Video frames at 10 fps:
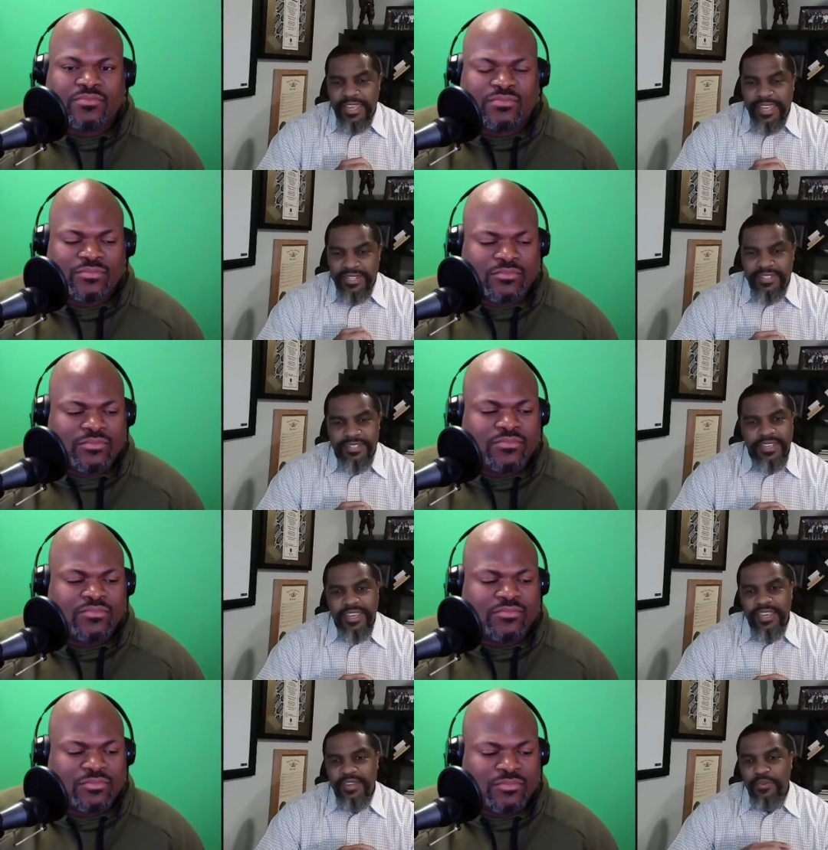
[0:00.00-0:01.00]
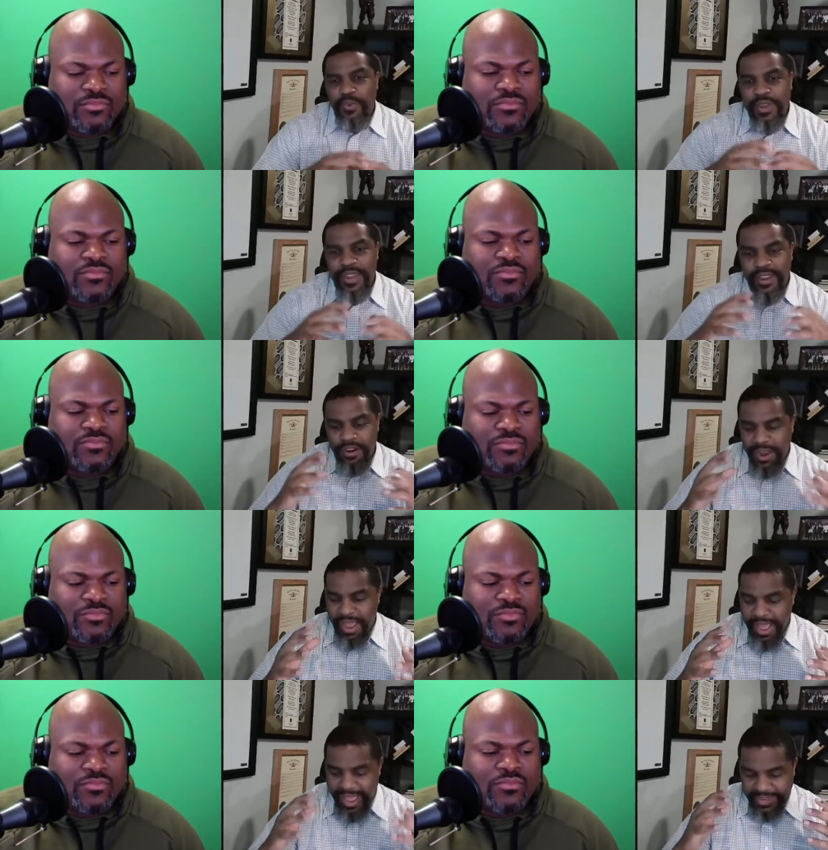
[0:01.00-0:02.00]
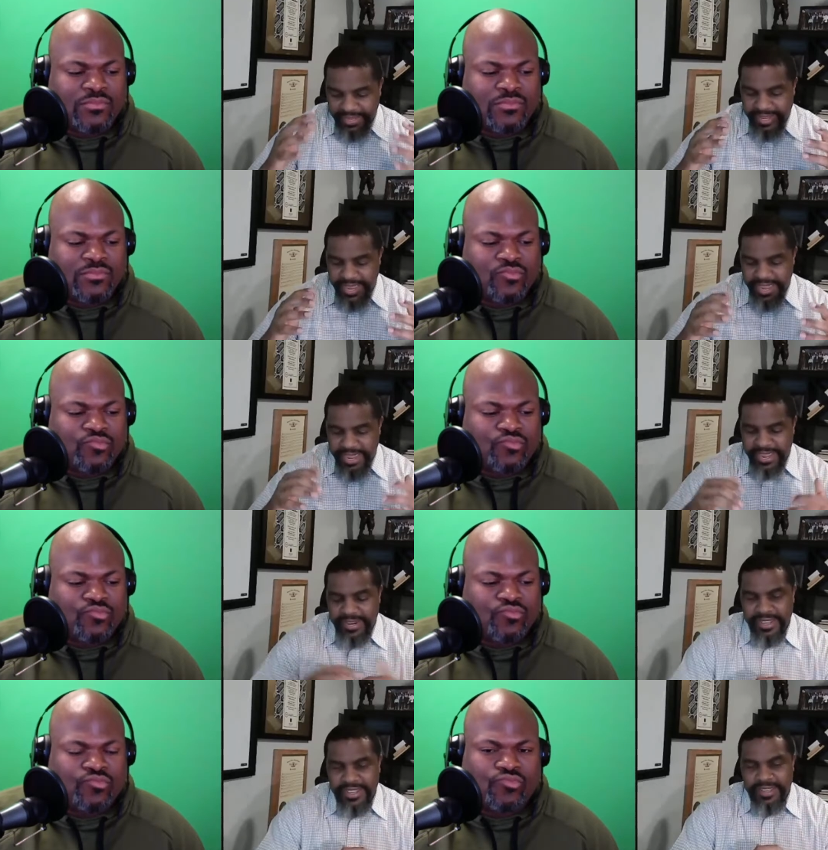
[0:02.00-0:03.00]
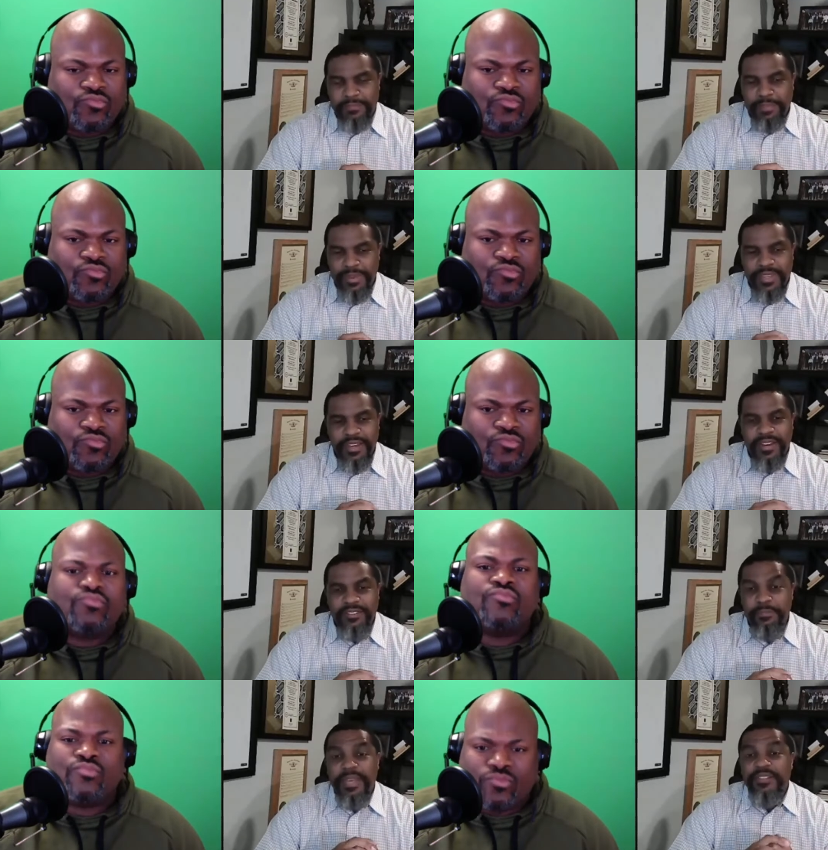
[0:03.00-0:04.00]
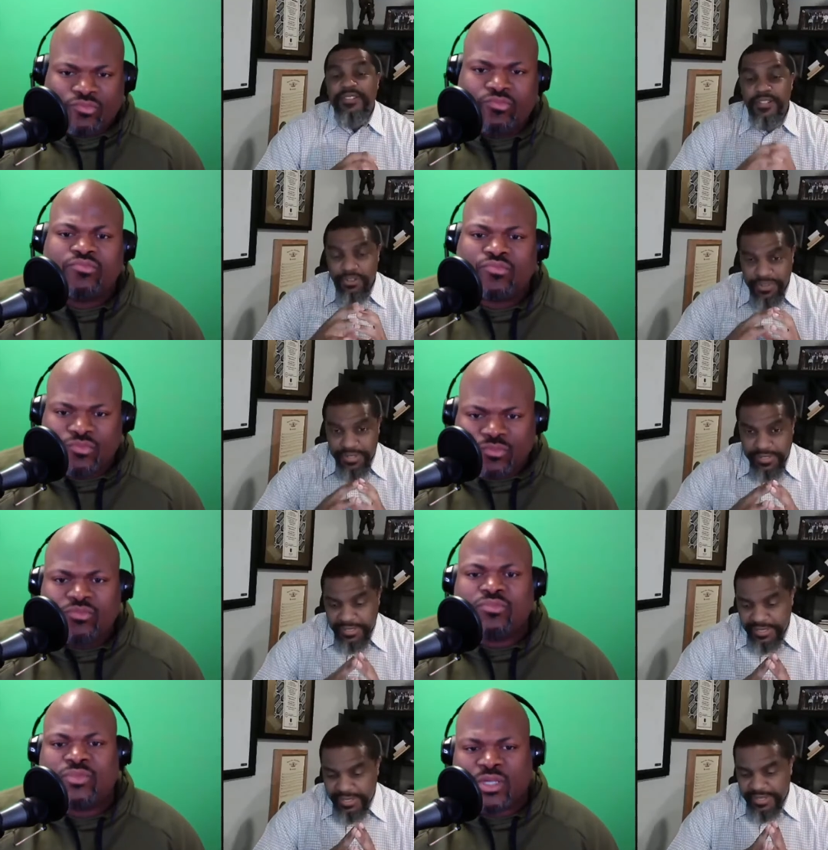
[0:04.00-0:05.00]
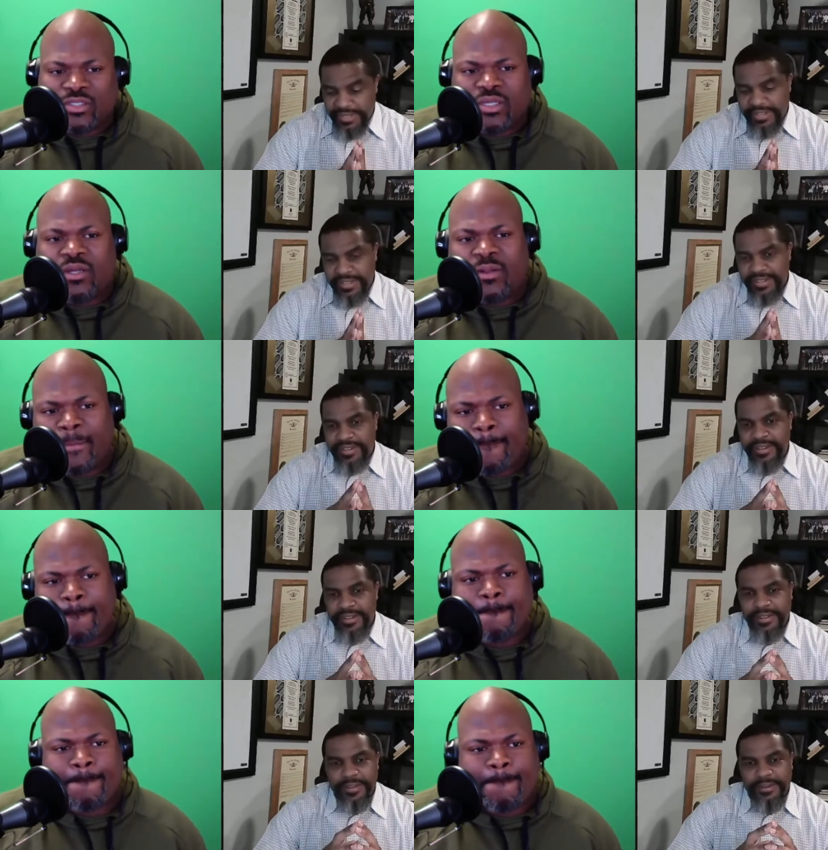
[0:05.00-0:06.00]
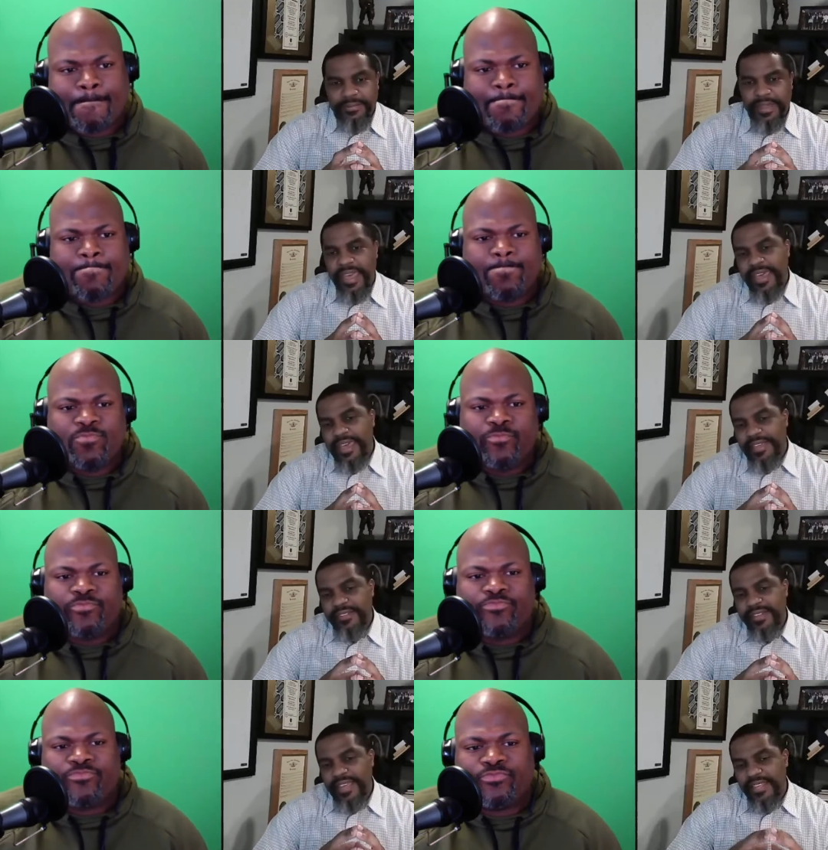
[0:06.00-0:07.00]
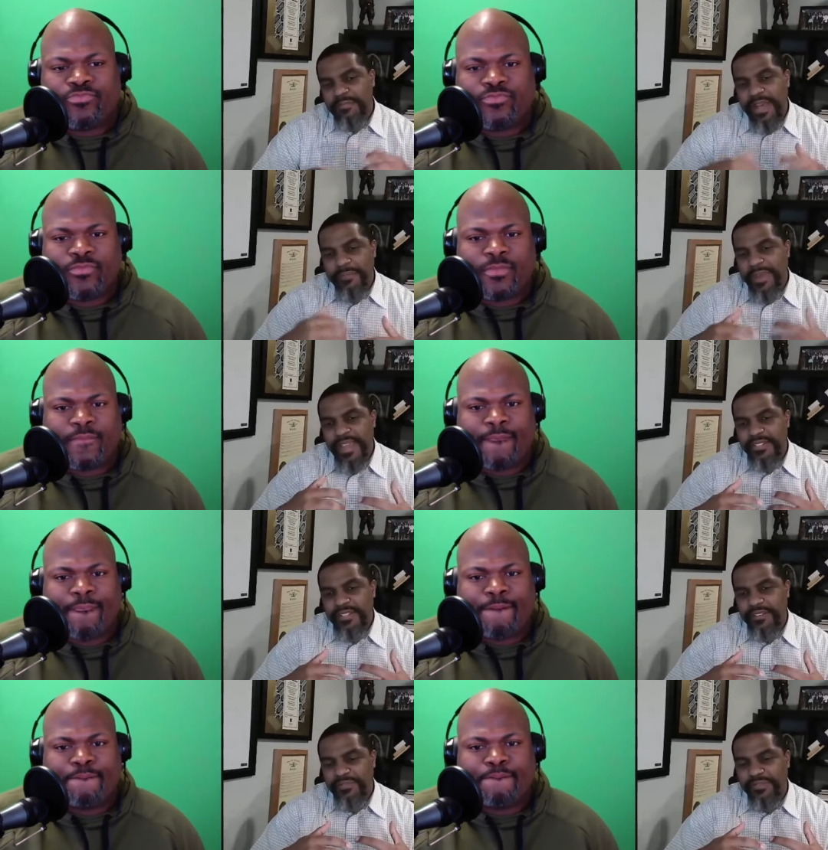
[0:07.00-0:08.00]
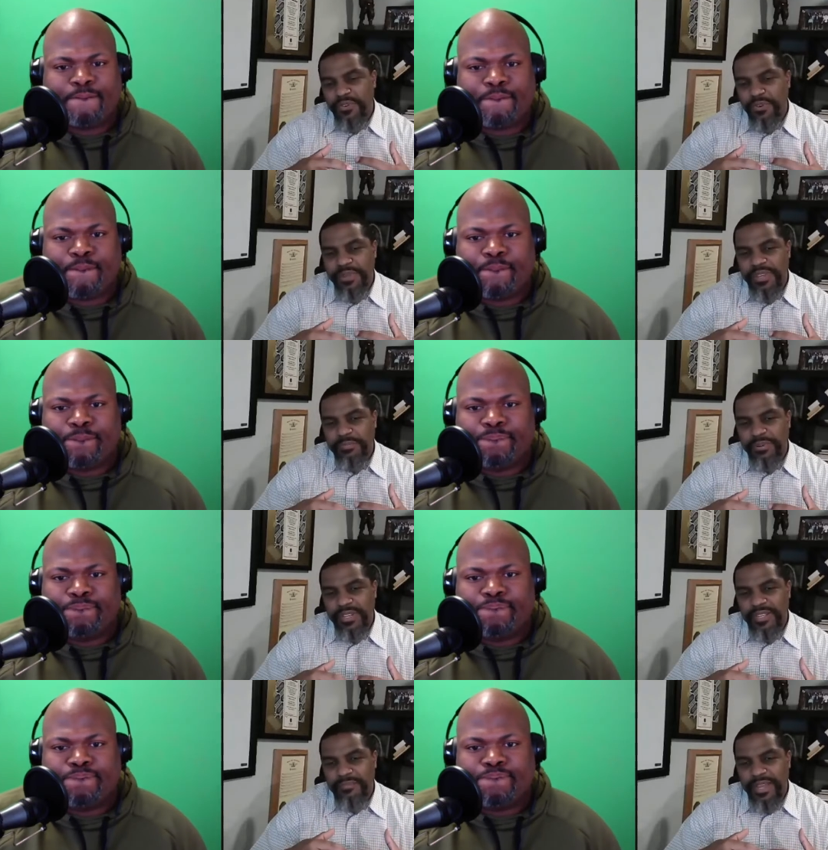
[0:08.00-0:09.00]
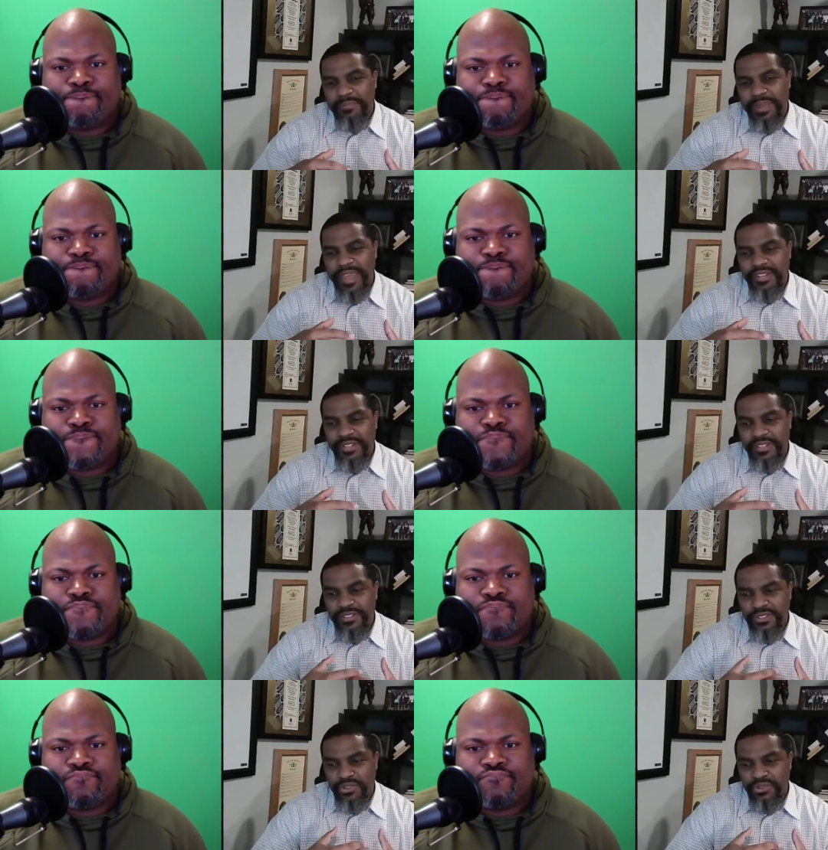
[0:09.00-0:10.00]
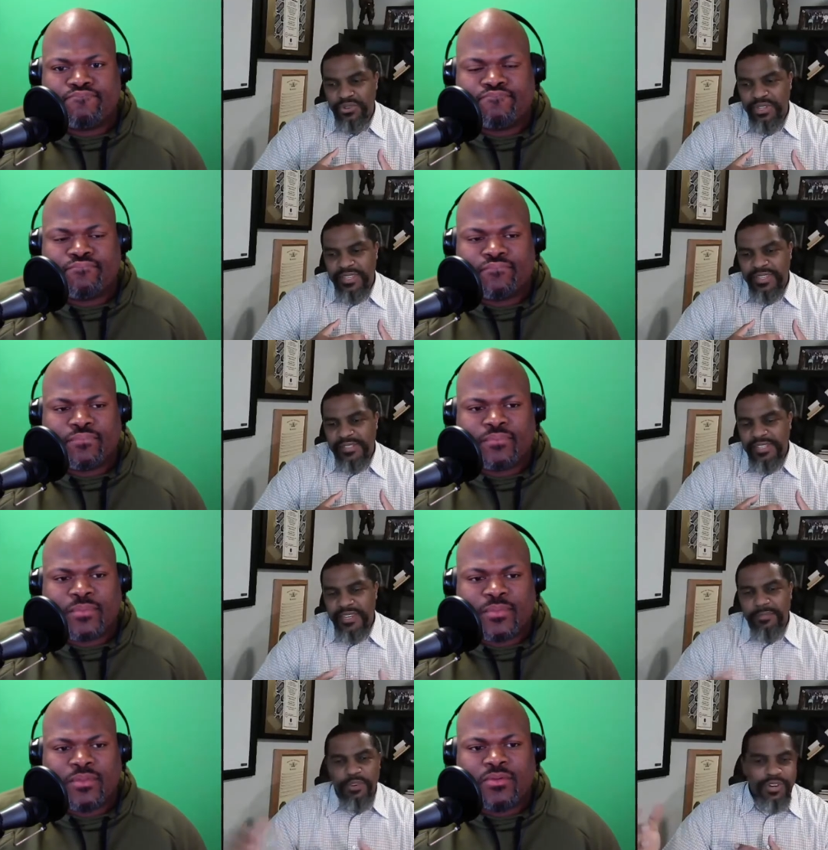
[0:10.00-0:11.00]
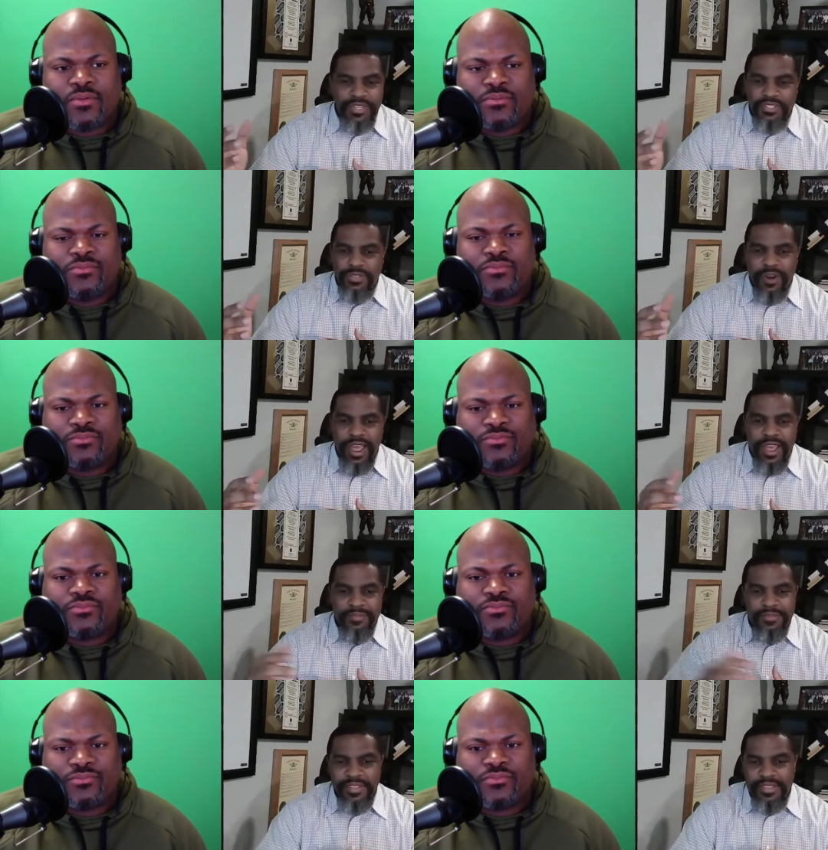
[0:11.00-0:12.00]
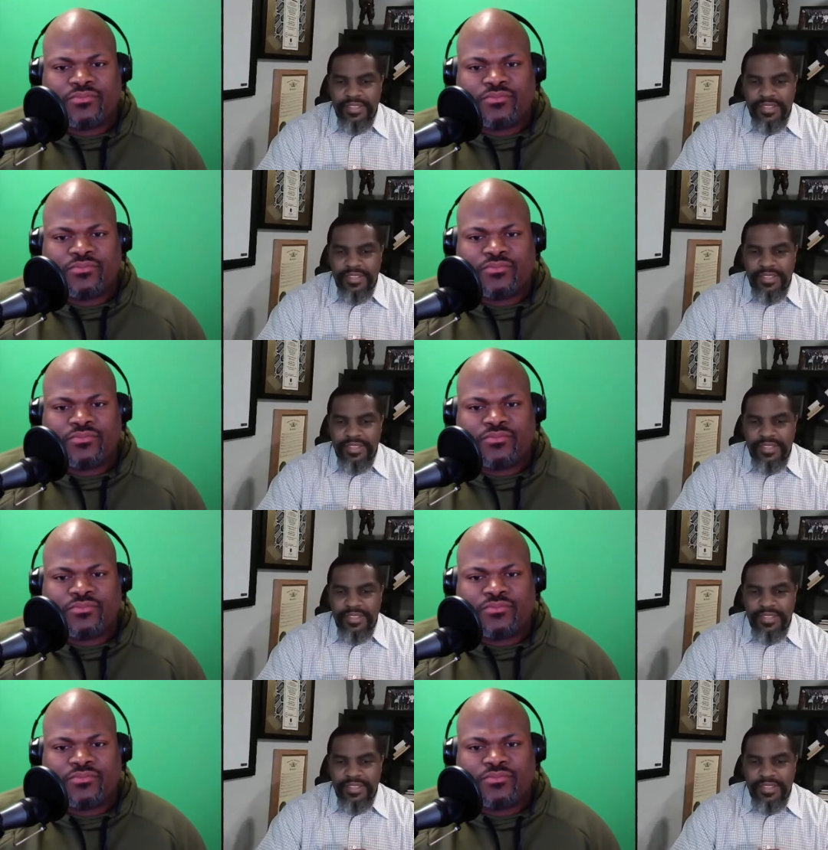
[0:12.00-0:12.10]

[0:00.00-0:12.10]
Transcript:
Speaker 1: and see where I can be of best service. Yes, sir. Um, as as my passion for people, as my passion to see communities thrive,